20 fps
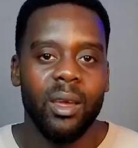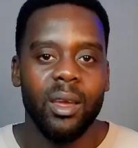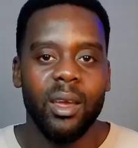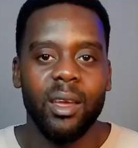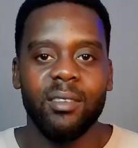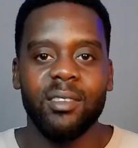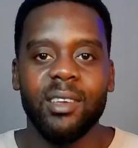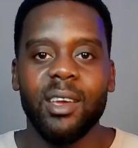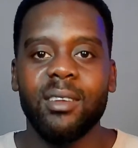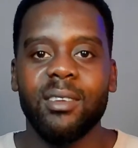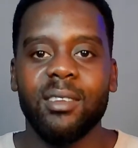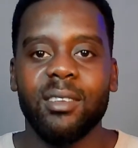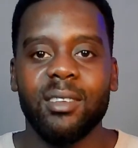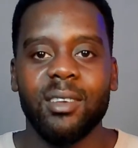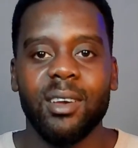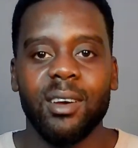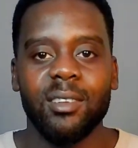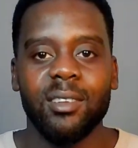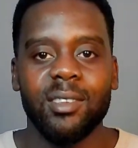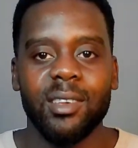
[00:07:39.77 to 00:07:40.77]
As I
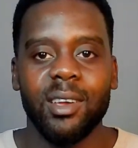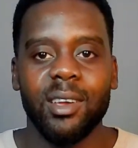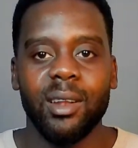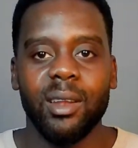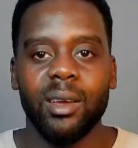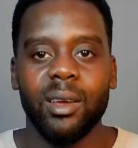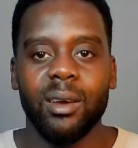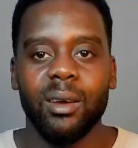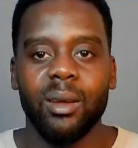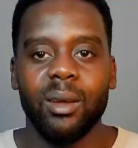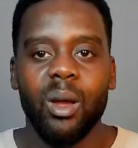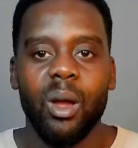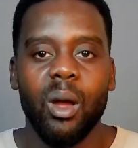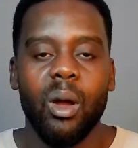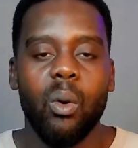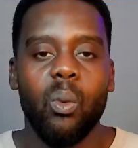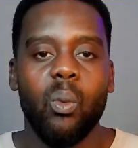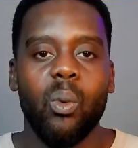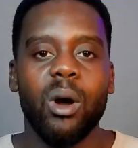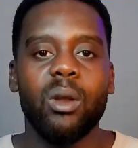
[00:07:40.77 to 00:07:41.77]
discussed earlier,
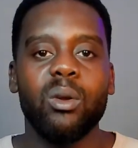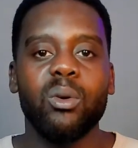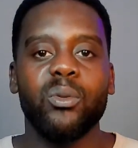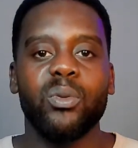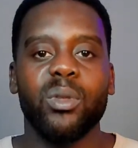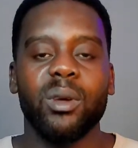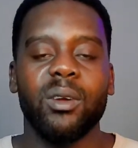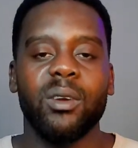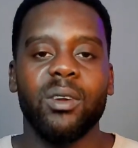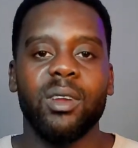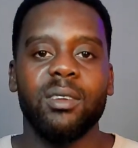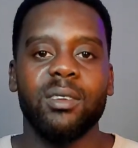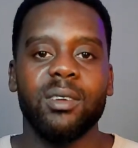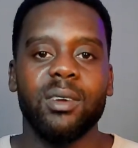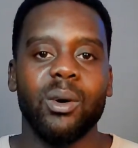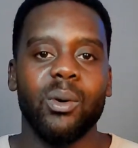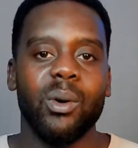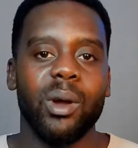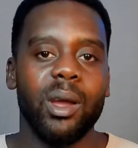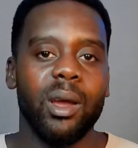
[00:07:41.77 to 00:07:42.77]
one of the
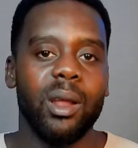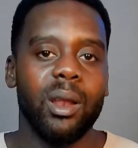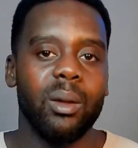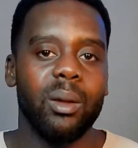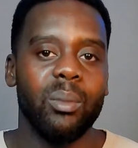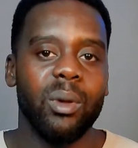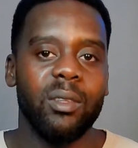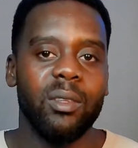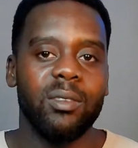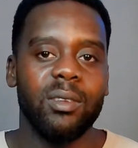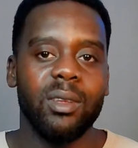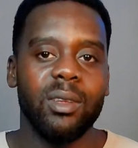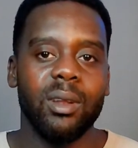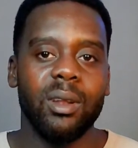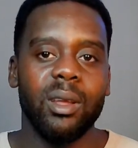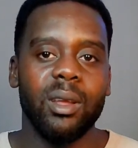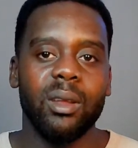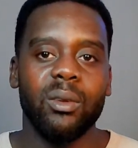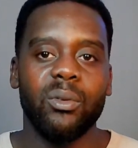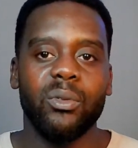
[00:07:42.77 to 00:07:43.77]
critical elements in
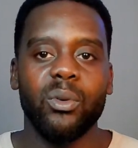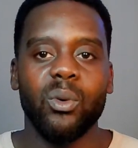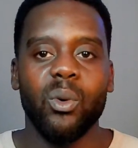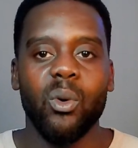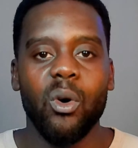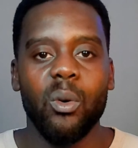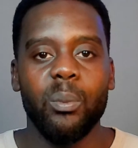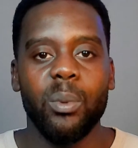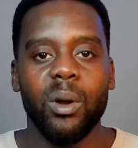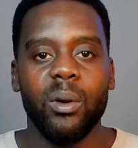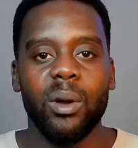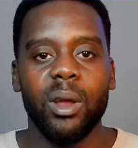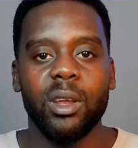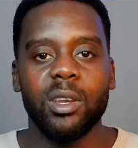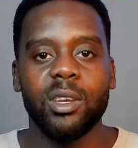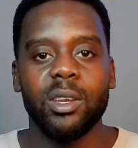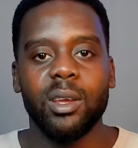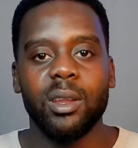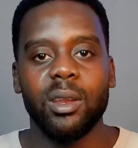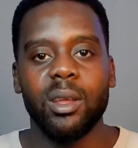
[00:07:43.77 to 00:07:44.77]
landfill
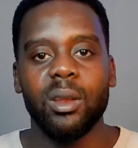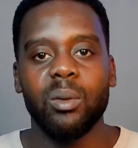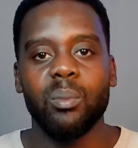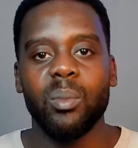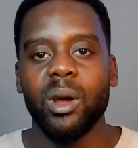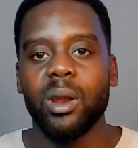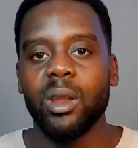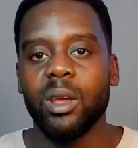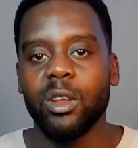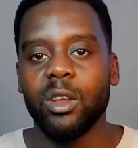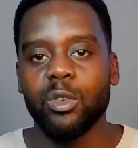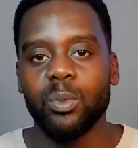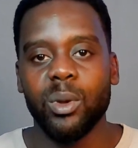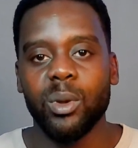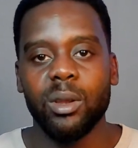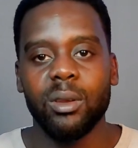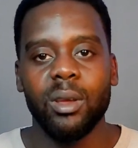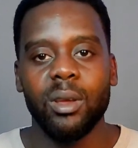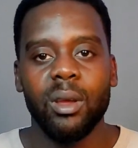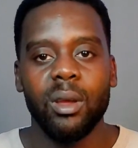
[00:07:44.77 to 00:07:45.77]
operation and
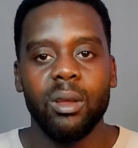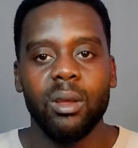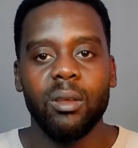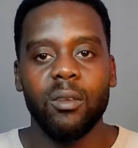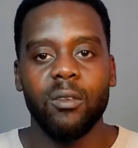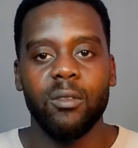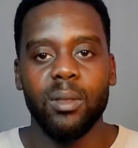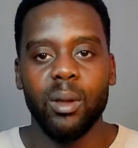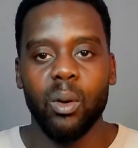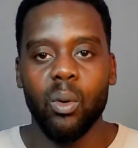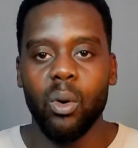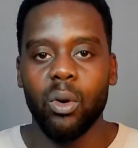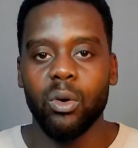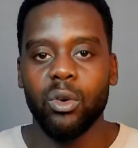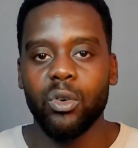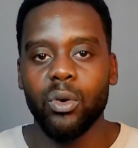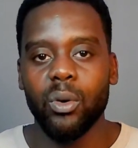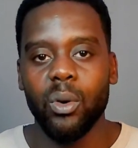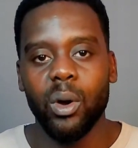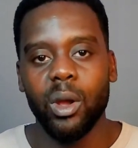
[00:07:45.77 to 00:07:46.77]
management is the
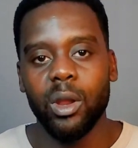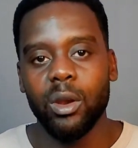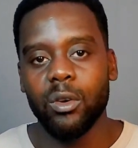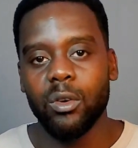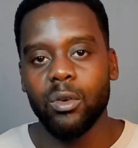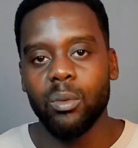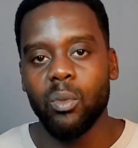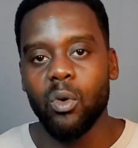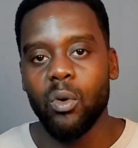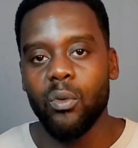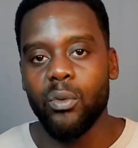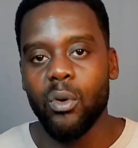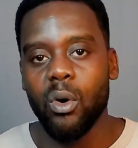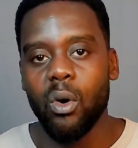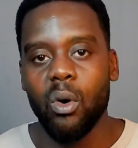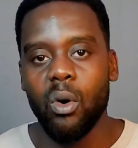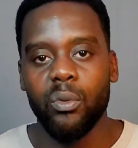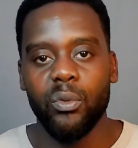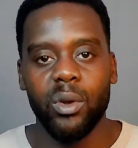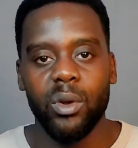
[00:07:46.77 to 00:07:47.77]
control and
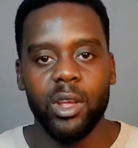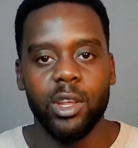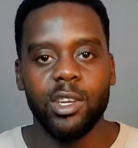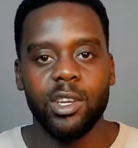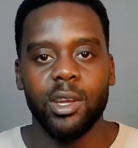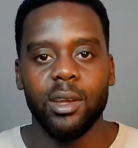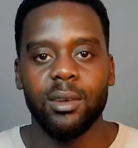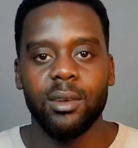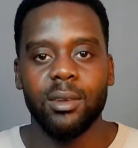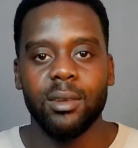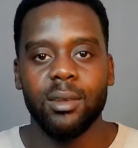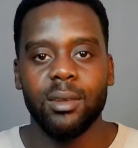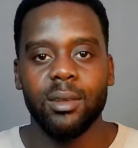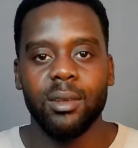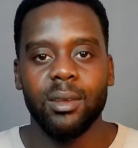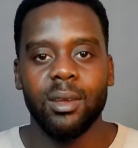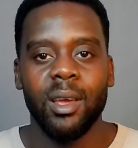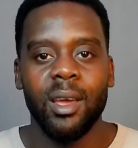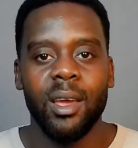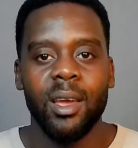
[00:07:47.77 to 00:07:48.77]
removal of leachate.
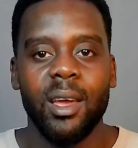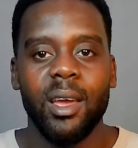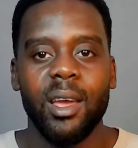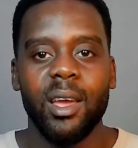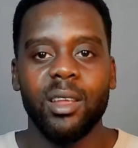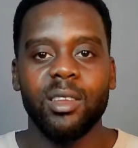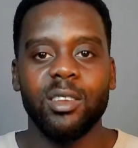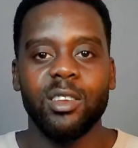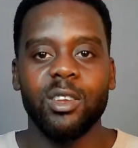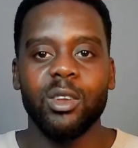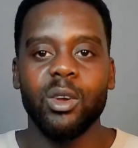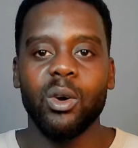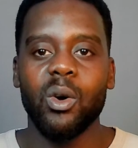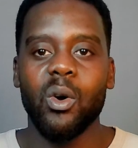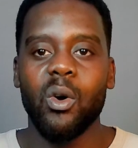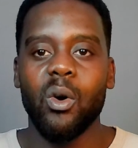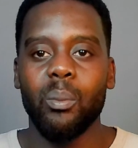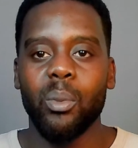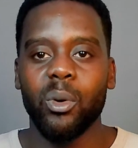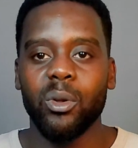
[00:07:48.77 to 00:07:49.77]
A
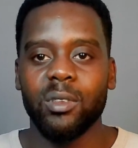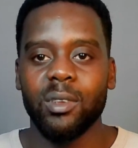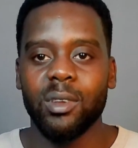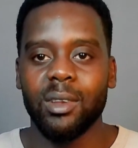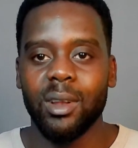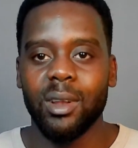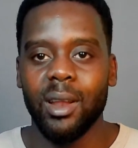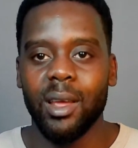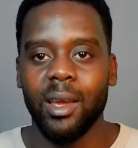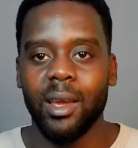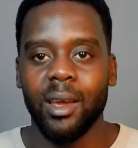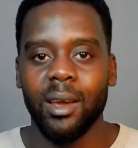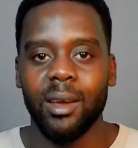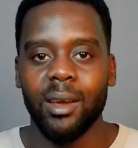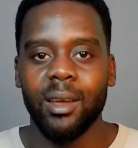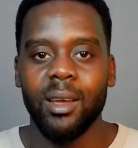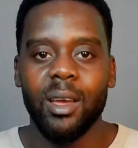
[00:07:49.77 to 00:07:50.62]
geocomposite layer